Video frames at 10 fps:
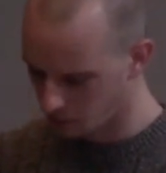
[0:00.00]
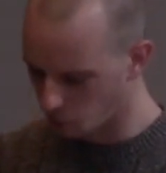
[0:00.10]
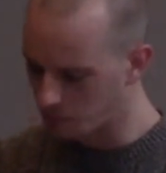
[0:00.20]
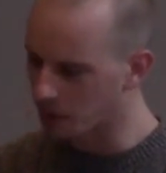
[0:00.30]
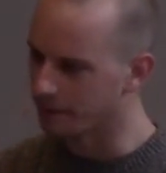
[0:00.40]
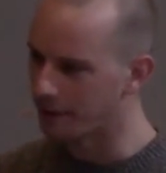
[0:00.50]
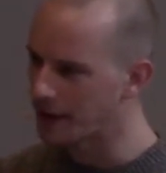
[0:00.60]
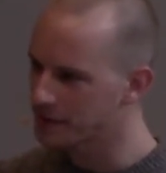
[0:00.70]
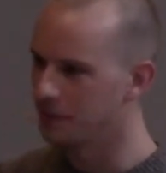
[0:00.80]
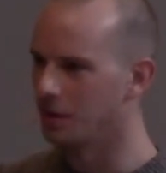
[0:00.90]
We
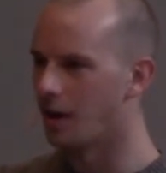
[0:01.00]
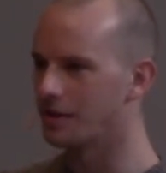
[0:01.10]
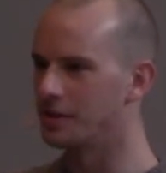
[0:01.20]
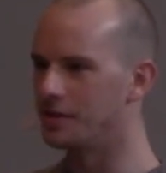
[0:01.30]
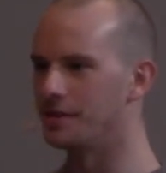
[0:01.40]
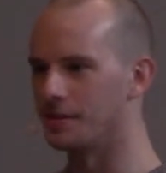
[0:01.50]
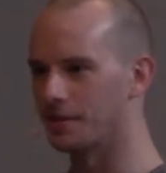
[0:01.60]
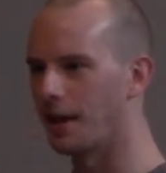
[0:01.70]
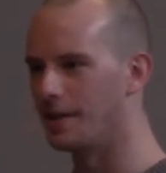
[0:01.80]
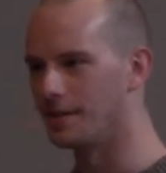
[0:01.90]
profess to belong to Jesus
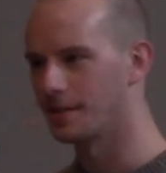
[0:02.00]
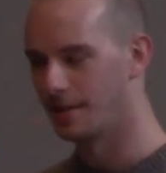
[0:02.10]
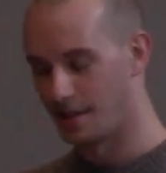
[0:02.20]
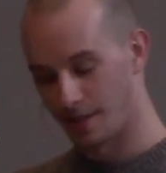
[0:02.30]
Christ.